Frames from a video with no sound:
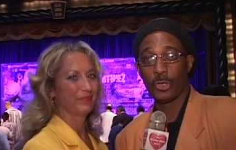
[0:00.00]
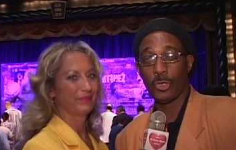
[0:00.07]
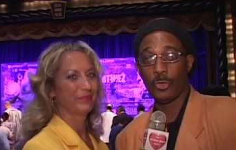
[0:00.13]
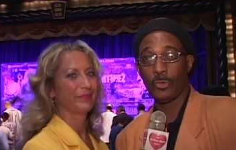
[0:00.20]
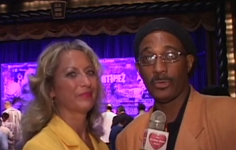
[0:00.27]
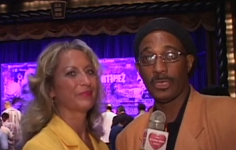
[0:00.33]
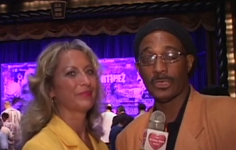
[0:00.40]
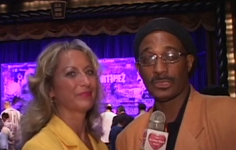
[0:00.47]

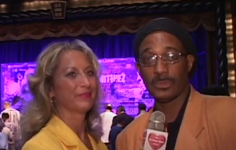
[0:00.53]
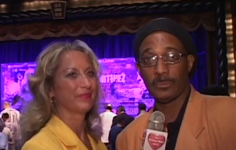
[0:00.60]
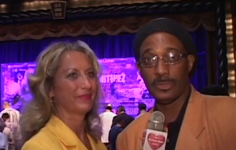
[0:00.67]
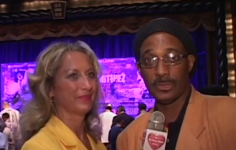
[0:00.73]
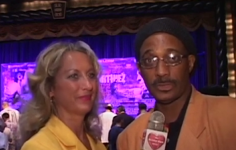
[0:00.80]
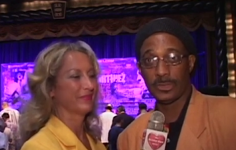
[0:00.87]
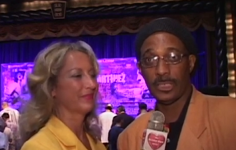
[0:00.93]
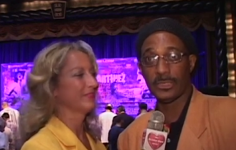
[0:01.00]
Speaker 1: ago, has some of
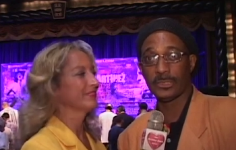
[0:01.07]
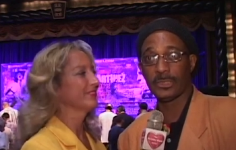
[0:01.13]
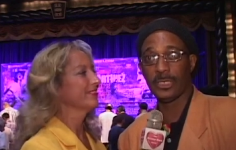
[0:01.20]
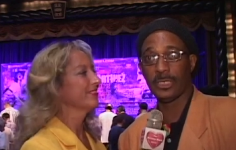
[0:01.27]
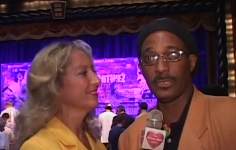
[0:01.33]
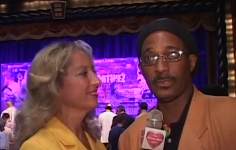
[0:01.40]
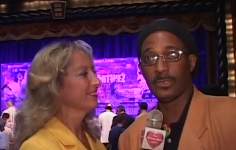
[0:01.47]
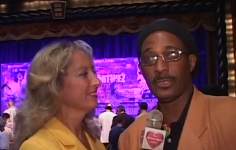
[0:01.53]
his things
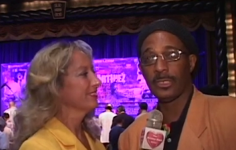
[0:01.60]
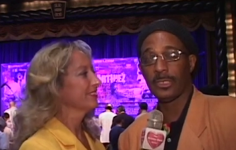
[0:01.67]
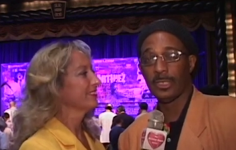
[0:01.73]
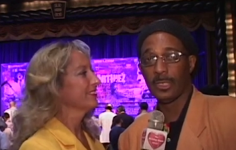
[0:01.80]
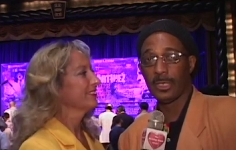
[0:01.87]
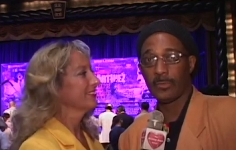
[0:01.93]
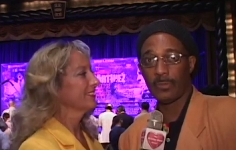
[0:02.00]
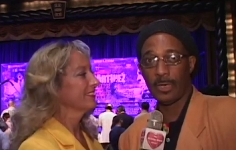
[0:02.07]
there.
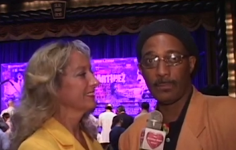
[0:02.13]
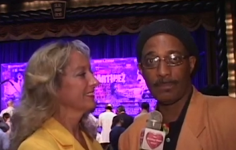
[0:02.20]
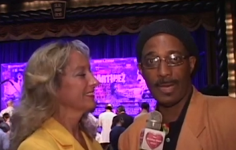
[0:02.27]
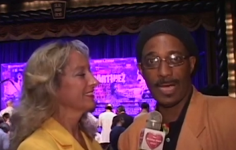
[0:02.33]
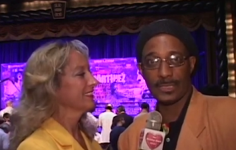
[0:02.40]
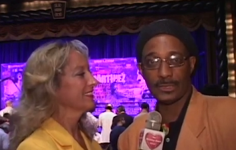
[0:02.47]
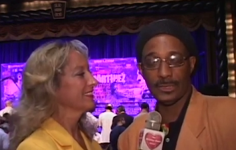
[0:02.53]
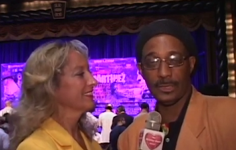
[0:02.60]
Uh, great
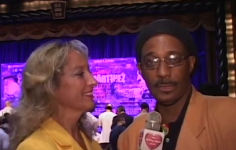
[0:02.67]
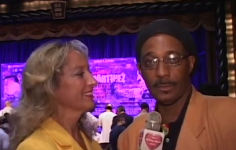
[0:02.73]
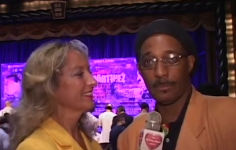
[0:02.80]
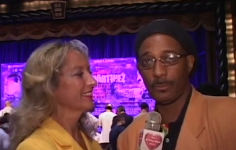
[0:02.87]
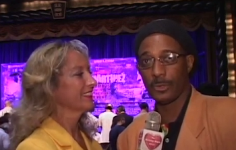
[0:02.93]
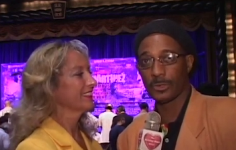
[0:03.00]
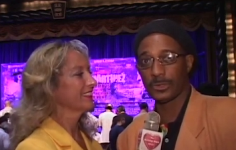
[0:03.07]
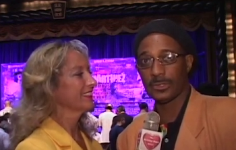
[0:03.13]
boxing
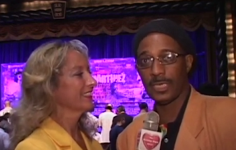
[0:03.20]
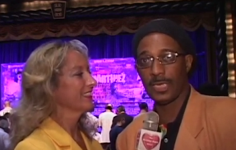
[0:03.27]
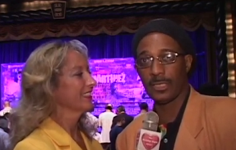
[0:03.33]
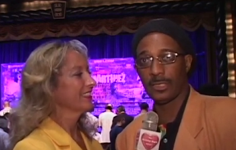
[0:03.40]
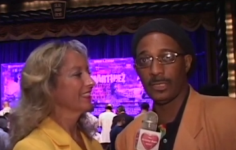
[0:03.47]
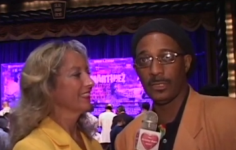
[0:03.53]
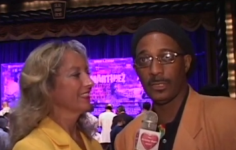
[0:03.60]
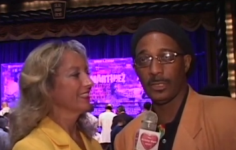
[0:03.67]

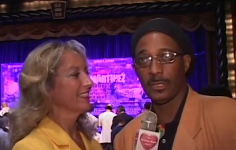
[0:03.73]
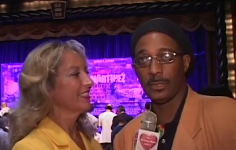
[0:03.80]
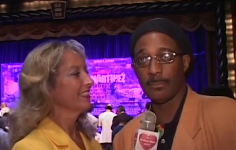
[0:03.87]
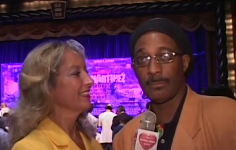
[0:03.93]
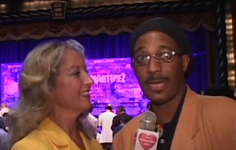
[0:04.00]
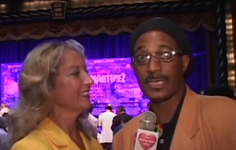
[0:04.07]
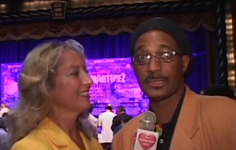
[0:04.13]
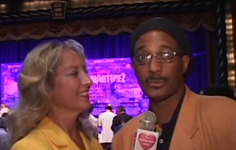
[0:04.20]
personality. Uh, the
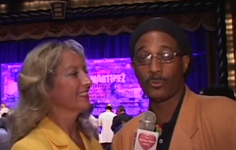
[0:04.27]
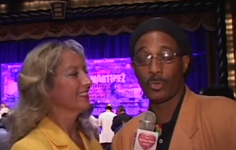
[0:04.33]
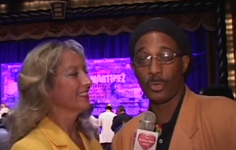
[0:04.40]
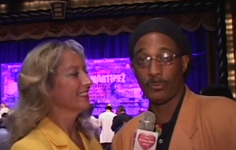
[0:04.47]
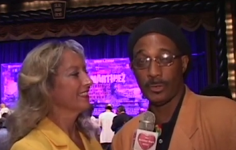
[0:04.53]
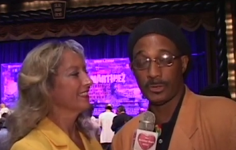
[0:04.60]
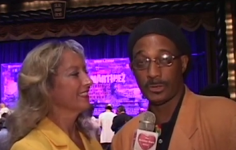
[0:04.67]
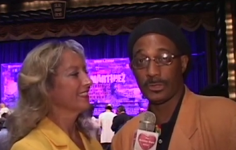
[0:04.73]
boxing world
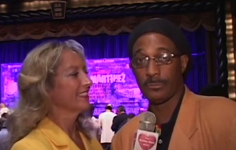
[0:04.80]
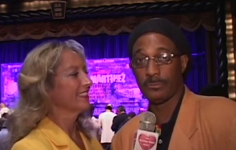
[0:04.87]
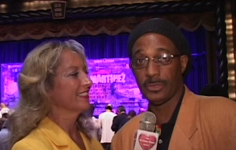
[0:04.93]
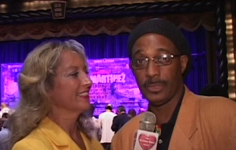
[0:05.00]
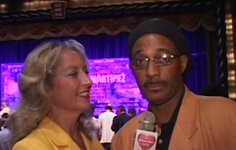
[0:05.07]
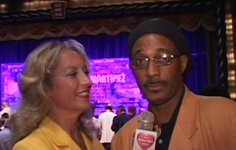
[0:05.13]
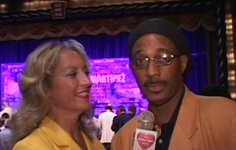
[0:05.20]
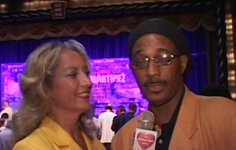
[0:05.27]
misses him
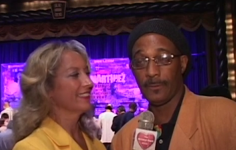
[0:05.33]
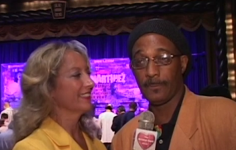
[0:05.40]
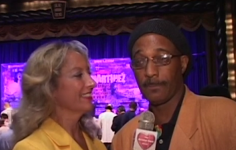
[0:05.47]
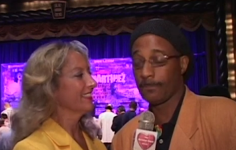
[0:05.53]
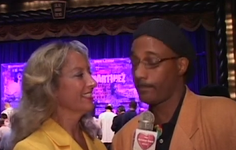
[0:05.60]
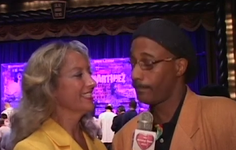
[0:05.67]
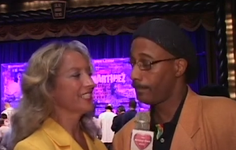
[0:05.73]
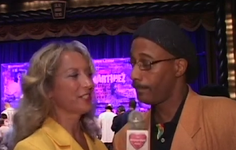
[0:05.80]
deeply.
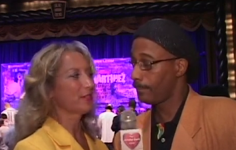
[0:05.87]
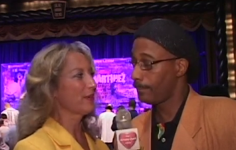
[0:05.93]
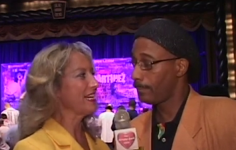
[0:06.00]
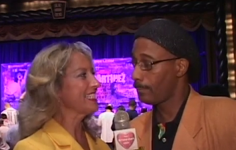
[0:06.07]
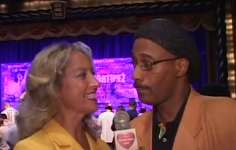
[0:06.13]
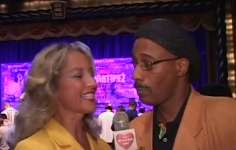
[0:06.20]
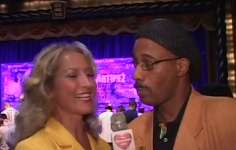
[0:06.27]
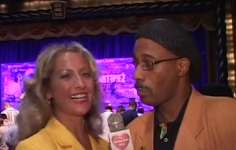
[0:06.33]
Speaker 2: It's a
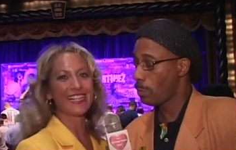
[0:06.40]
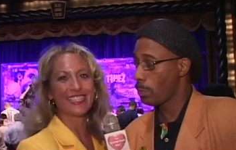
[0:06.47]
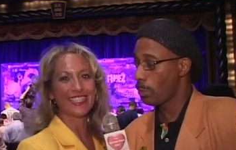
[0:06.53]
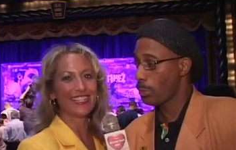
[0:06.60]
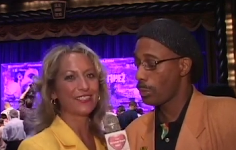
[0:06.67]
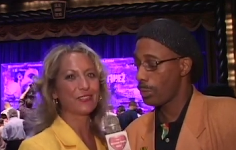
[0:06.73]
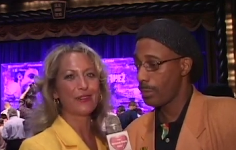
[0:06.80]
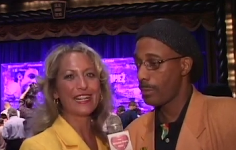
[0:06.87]
great site,
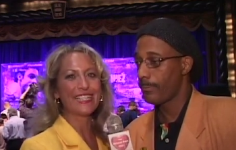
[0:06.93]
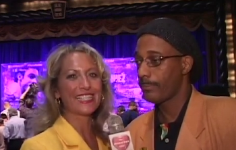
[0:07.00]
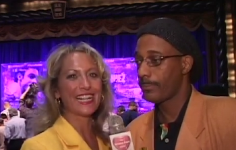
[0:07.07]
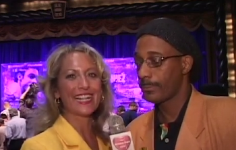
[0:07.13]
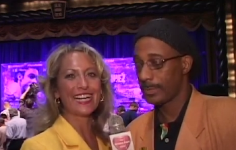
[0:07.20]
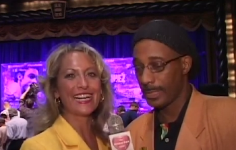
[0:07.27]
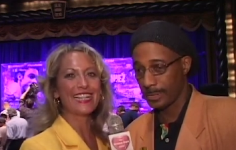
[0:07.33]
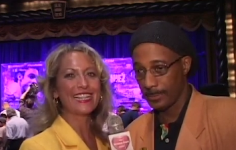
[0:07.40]
a great
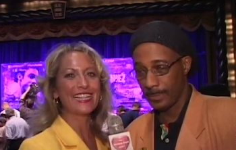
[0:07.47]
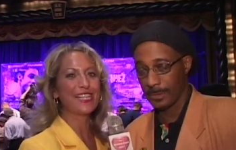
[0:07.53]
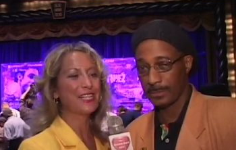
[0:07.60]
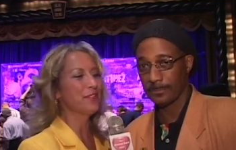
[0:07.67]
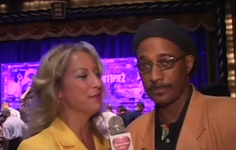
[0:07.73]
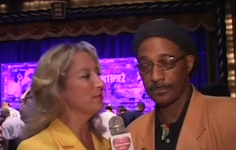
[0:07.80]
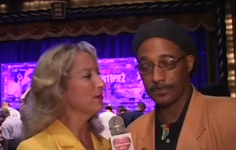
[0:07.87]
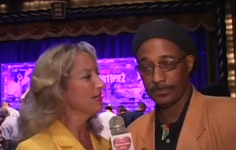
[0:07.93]
site. Thanks Anything so
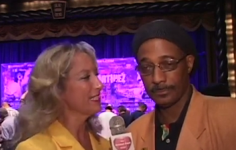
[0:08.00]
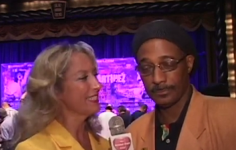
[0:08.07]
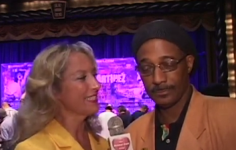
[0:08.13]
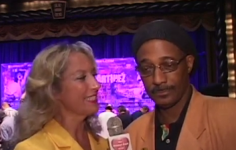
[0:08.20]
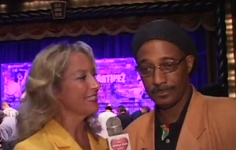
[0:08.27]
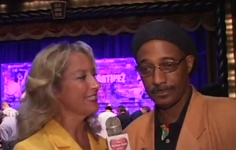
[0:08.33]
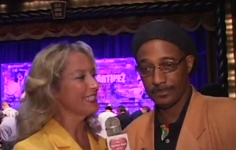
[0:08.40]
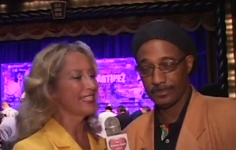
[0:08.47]
you want
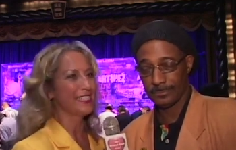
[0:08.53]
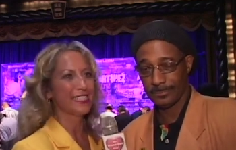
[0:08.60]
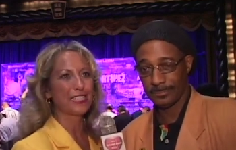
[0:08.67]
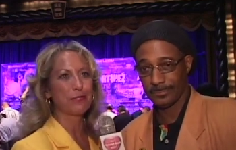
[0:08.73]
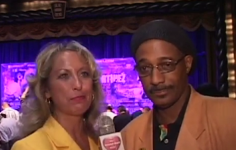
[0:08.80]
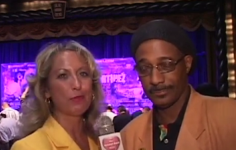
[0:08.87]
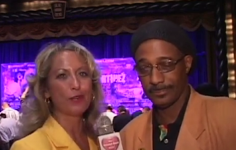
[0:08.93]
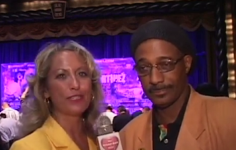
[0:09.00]
in, in
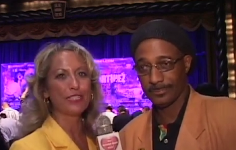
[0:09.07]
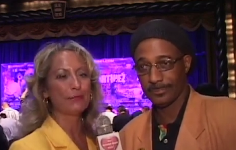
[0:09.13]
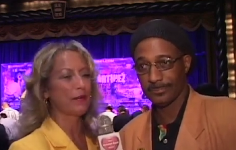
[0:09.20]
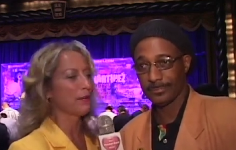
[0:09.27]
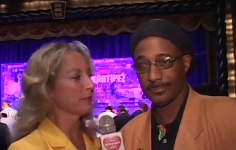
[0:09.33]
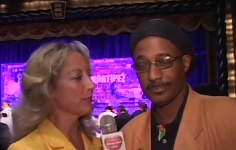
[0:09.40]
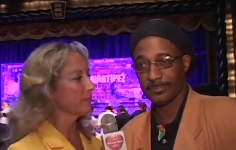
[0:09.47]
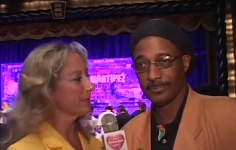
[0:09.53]
sports
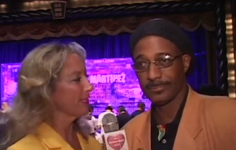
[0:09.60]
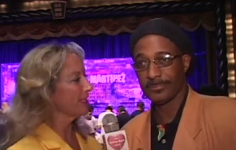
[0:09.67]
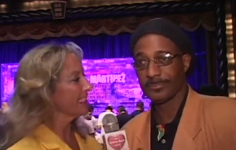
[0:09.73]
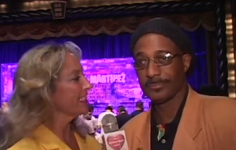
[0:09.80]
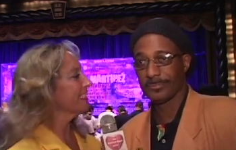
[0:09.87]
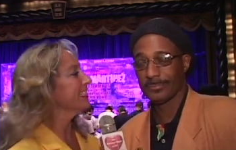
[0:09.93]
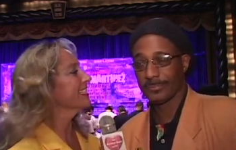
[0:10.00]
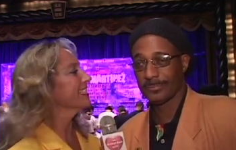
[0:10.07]

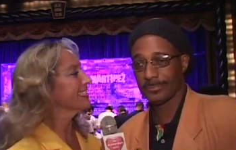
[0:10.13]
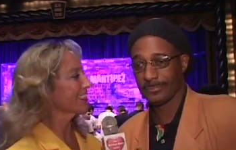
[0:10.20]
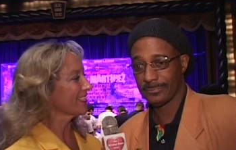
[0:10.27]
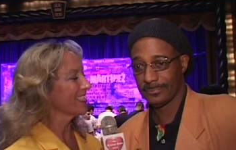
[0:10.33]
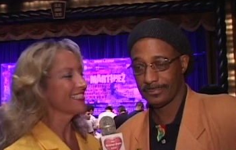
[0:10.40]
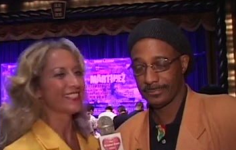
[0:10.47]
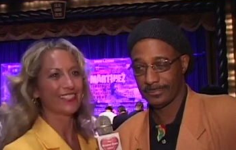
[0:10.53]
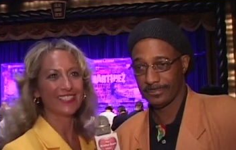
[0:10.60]
memorabilia is,
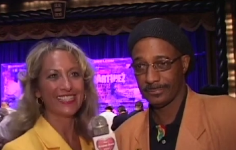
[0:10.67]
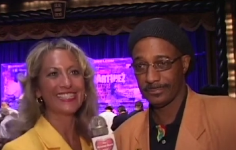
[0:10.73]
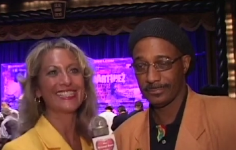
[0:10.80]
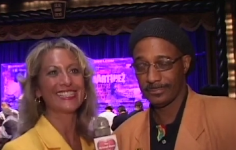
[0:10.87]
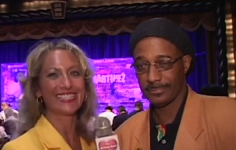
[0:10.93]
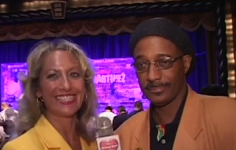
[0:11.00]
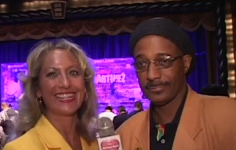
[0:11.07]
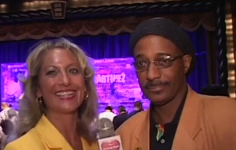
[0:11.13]
is on this
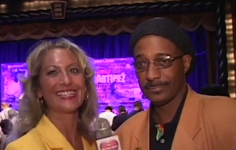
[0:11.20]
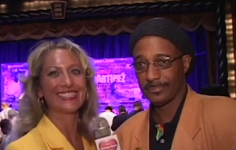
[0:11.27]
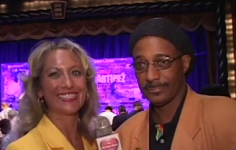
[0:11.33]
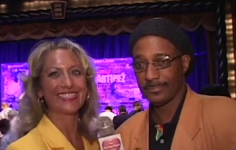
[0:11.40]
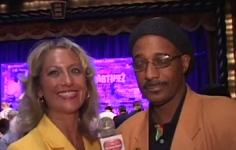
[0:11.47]
site.